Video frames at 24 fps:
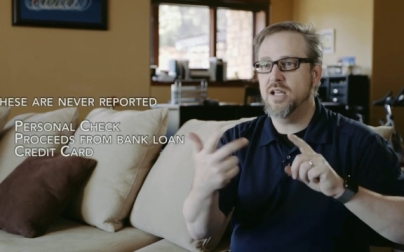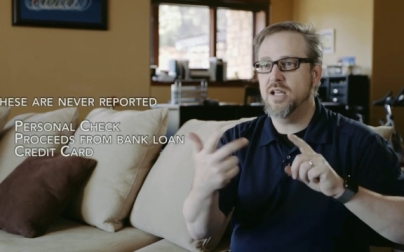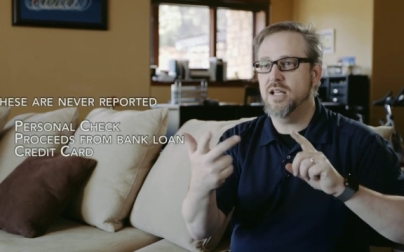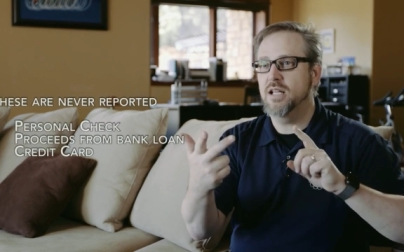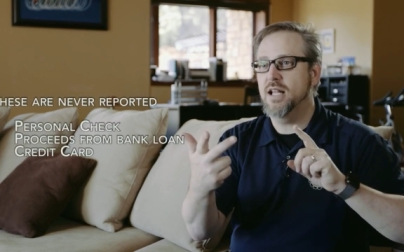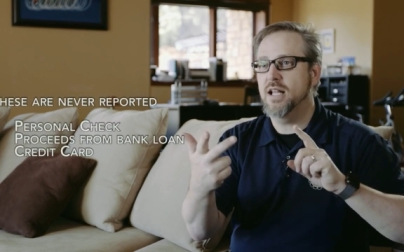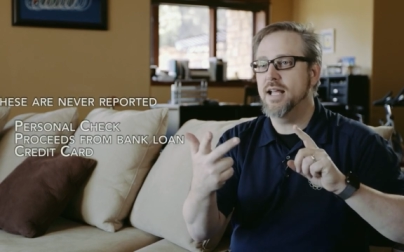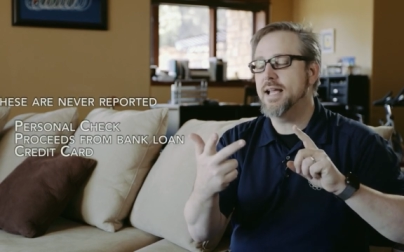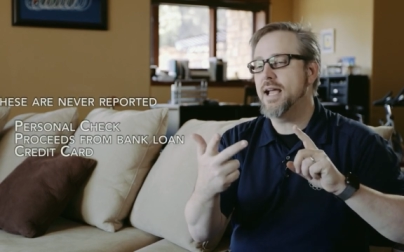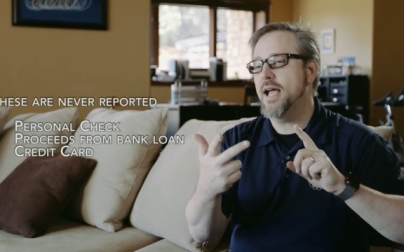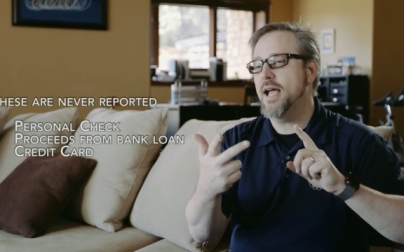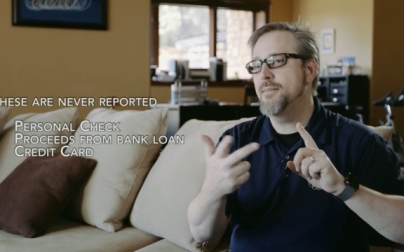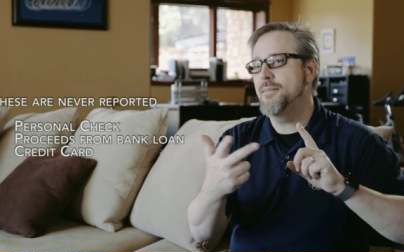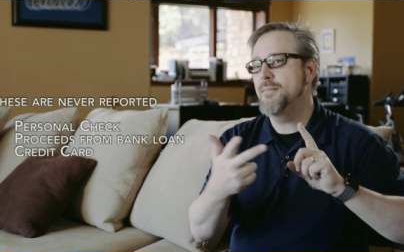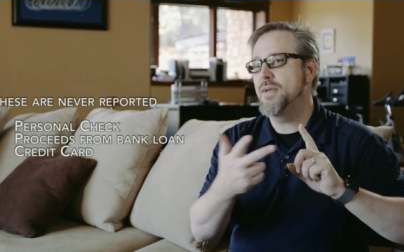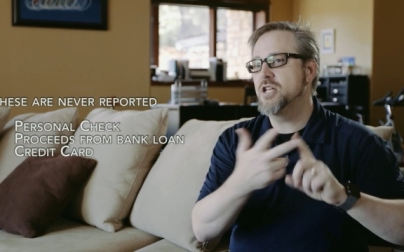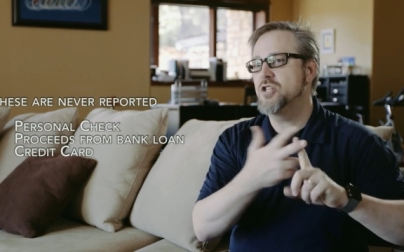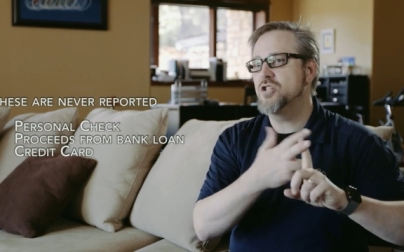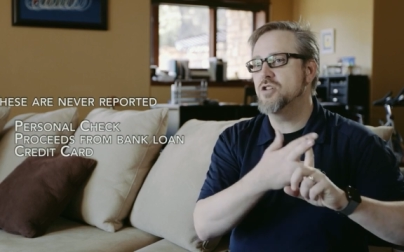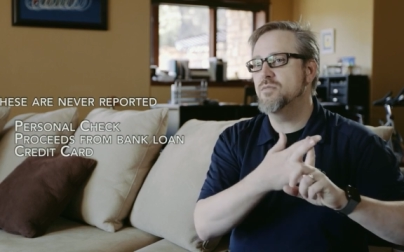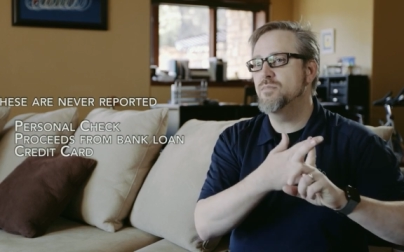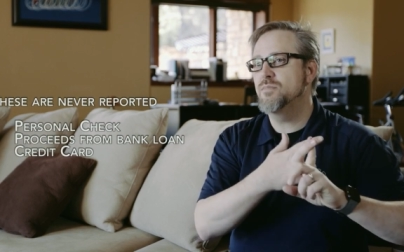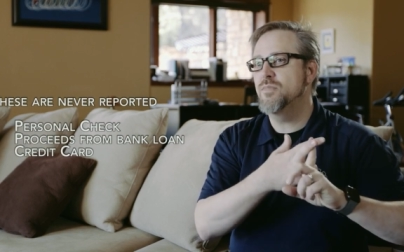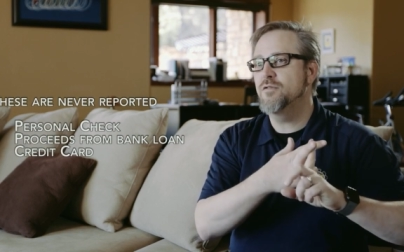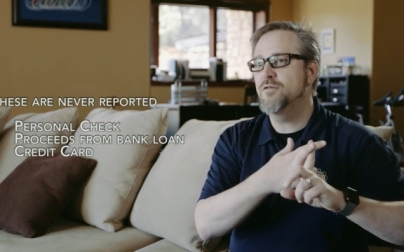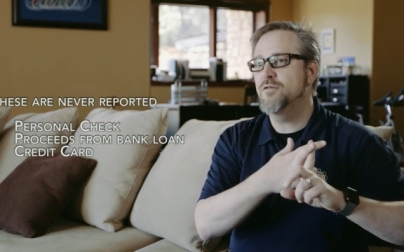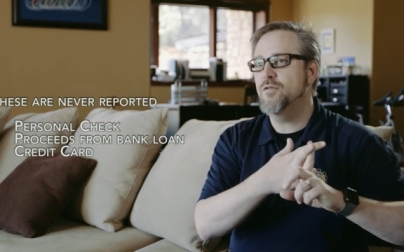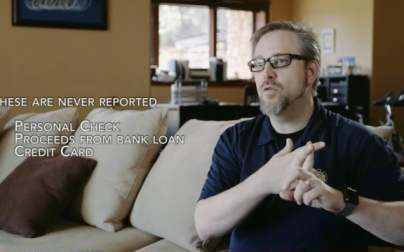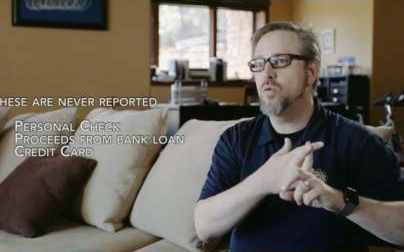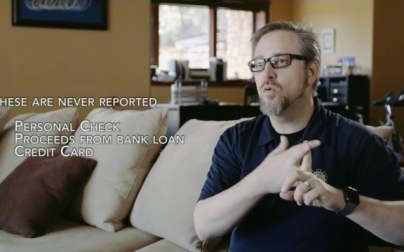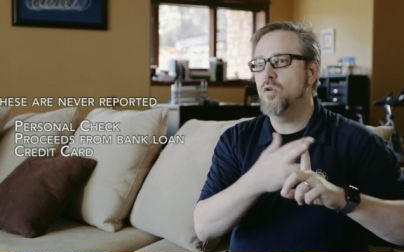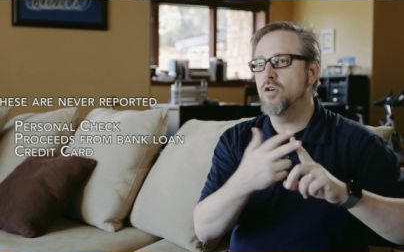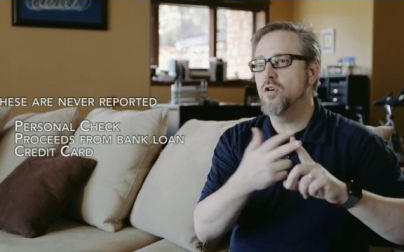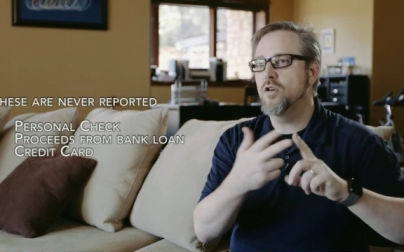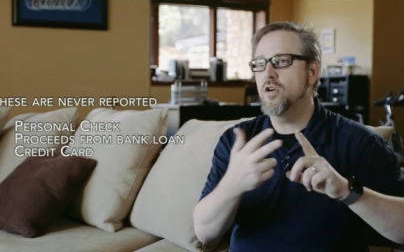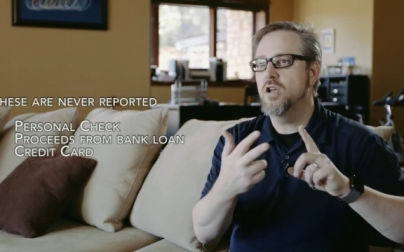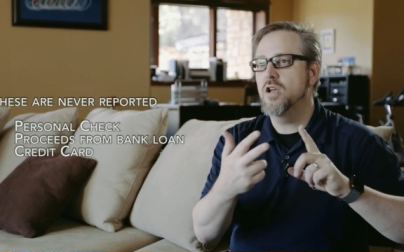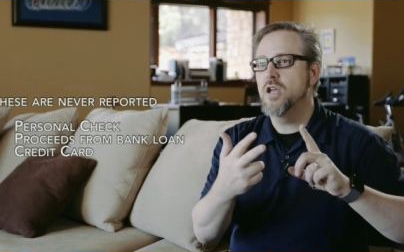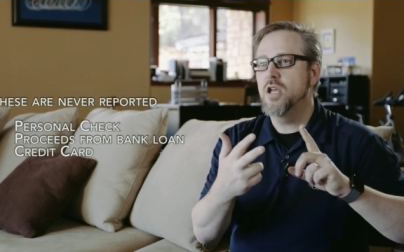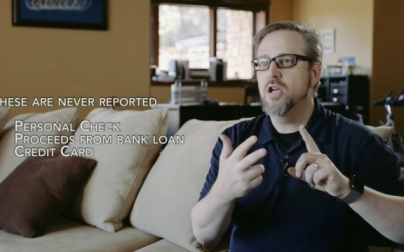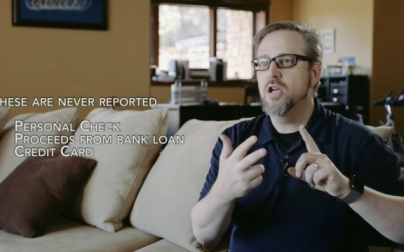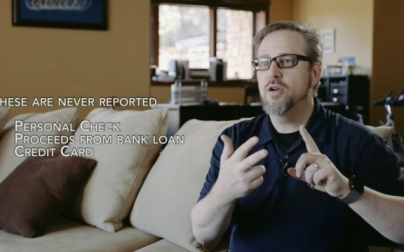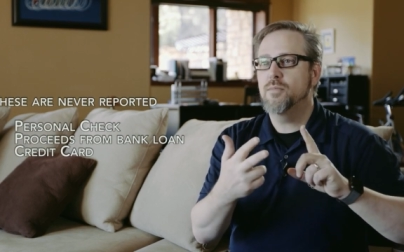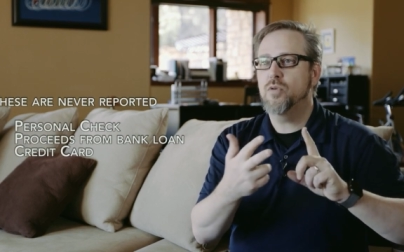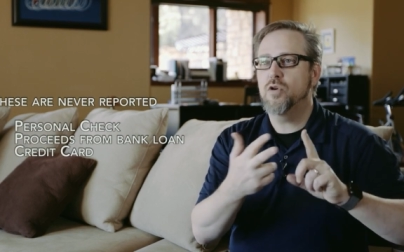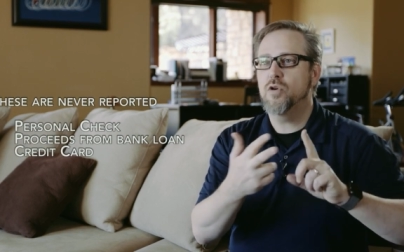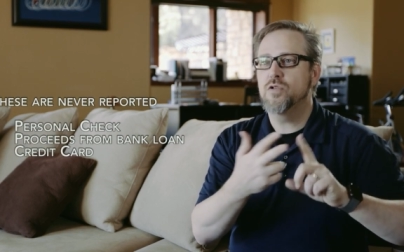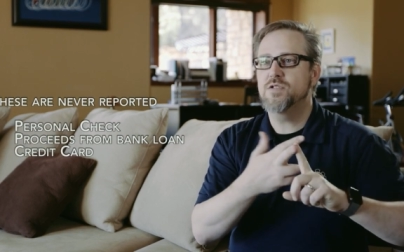and like I mentioned before,
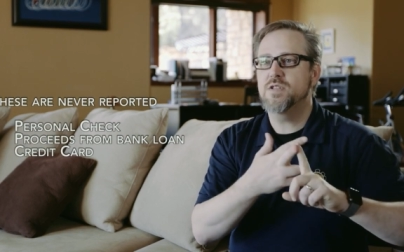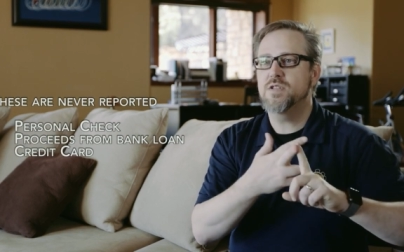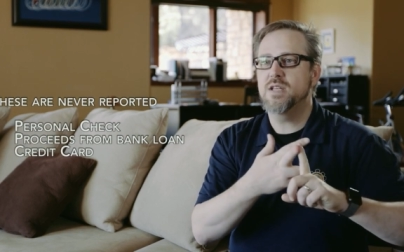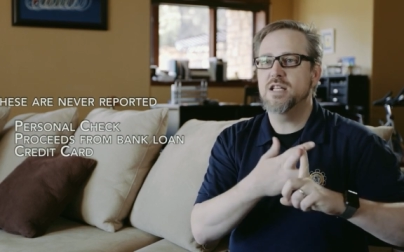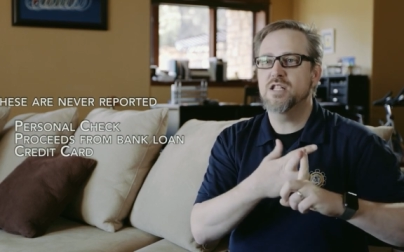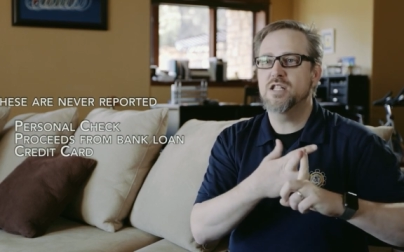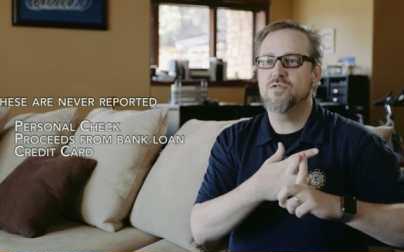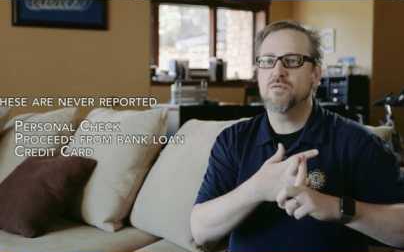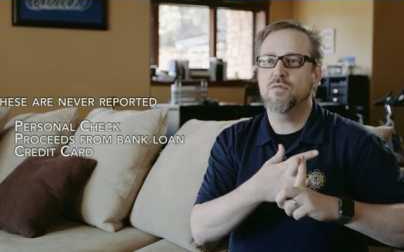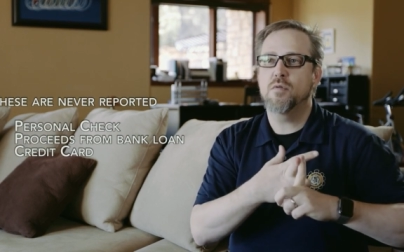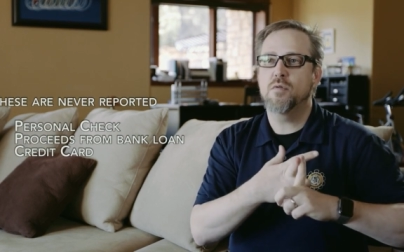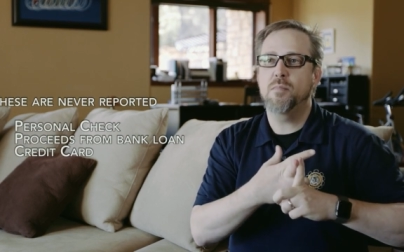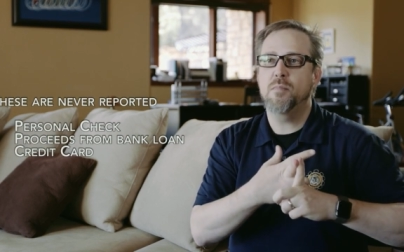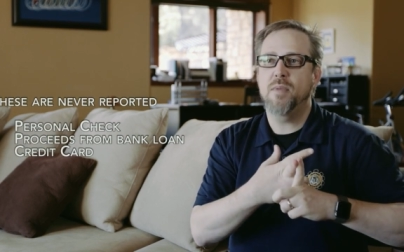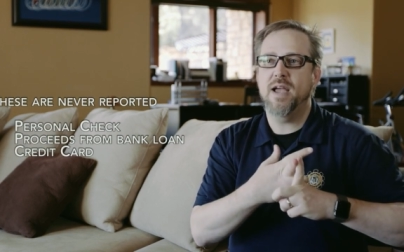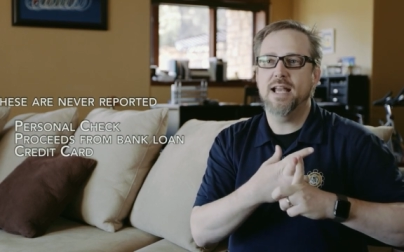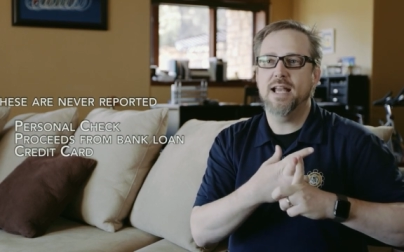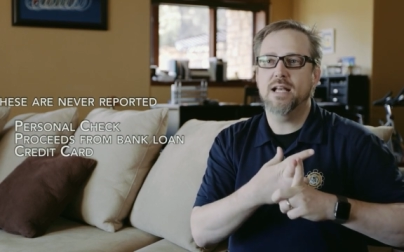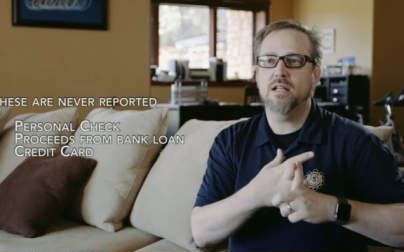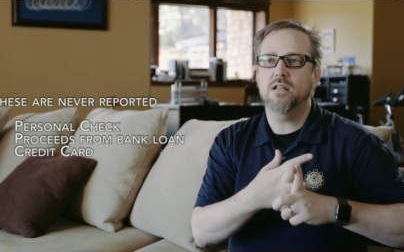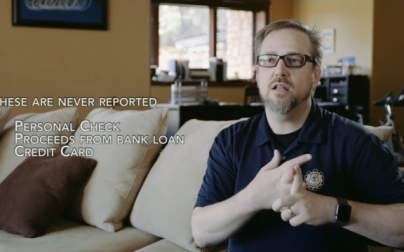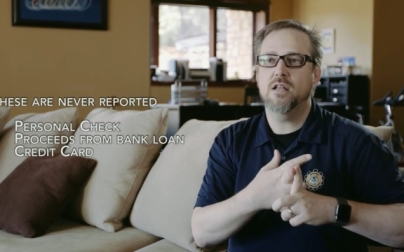proceeds from a bank